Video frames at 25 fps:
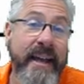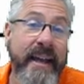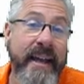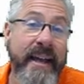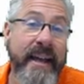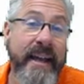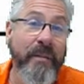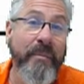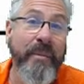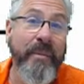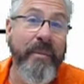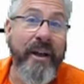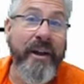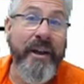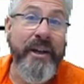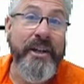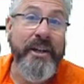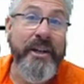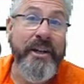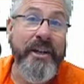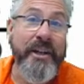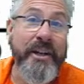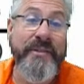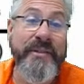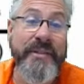available on
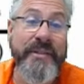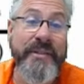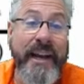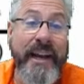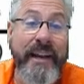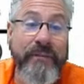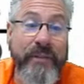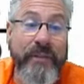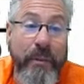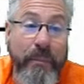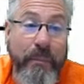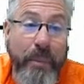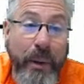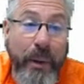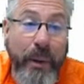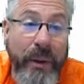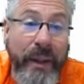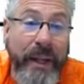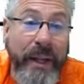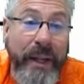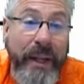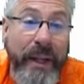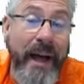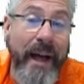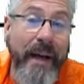Achieve's site, if you pull
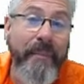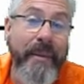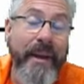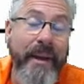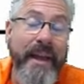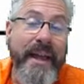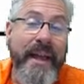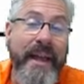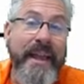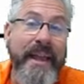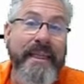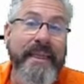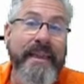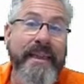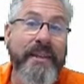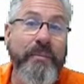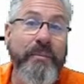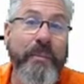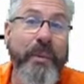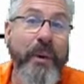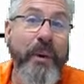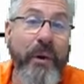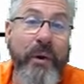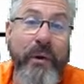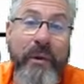it up, this
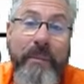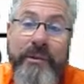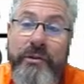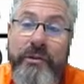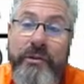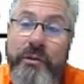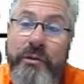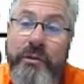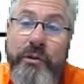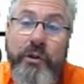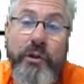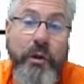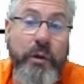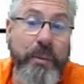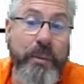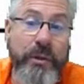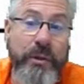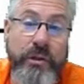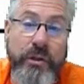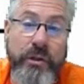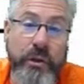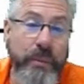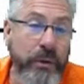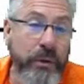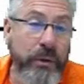program is super,
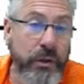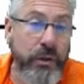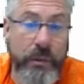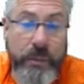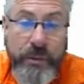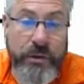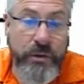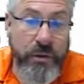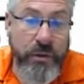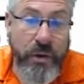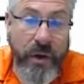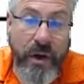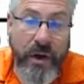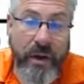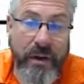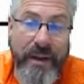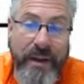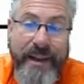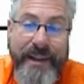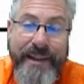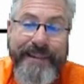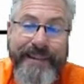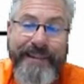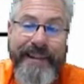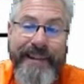super, super strong,
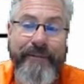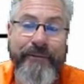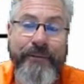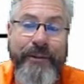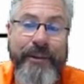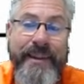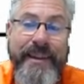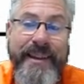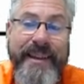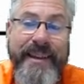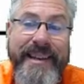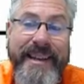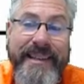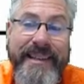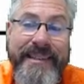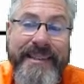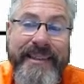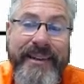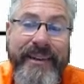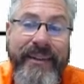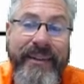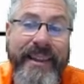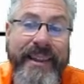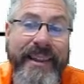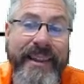not for
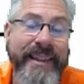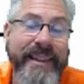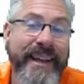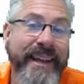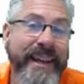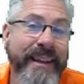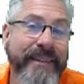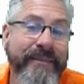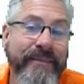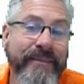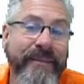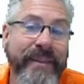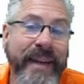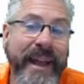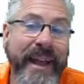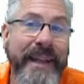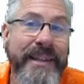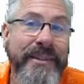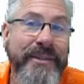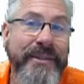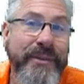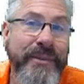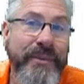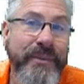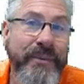necessarily the
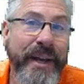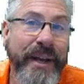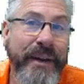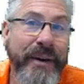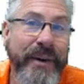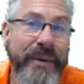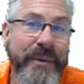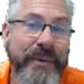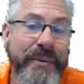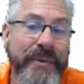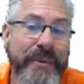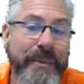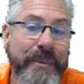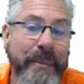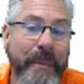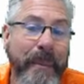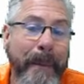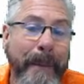advanced readers,